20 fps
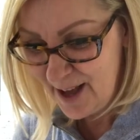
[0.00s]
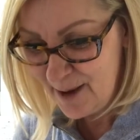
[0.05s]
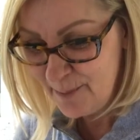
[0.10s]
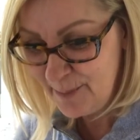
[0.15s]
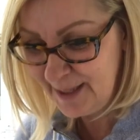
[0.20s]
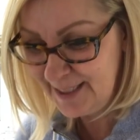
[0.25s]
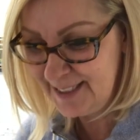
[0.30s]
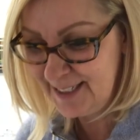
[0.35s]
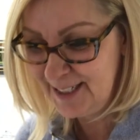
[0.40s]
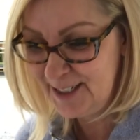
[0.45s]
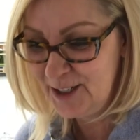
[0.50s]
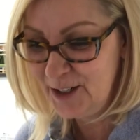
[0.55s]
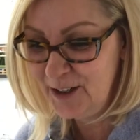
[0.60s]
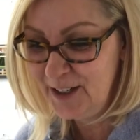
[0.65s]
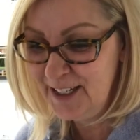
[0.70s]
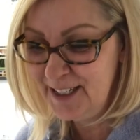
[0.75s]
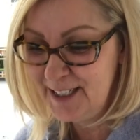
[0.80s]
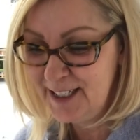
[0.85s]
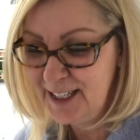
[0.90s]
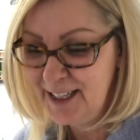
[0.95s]
My sister
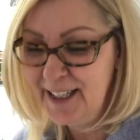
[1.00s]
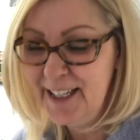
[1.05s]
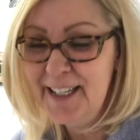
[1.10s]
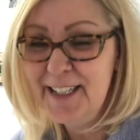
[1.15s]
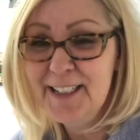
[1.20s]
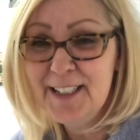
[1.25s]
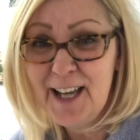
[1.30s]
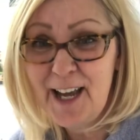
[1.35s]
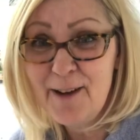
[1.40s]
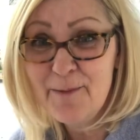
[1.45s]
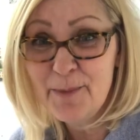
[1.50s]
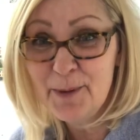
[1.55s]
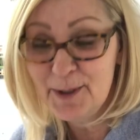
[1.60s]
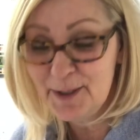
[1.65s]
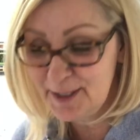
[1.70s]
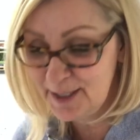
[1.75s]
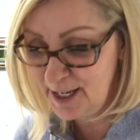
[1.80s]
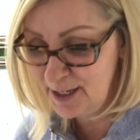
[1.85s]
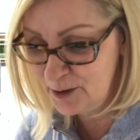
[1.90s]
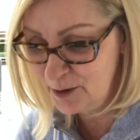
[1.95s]
needs a clean diaper,
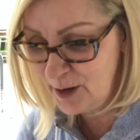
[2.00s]
said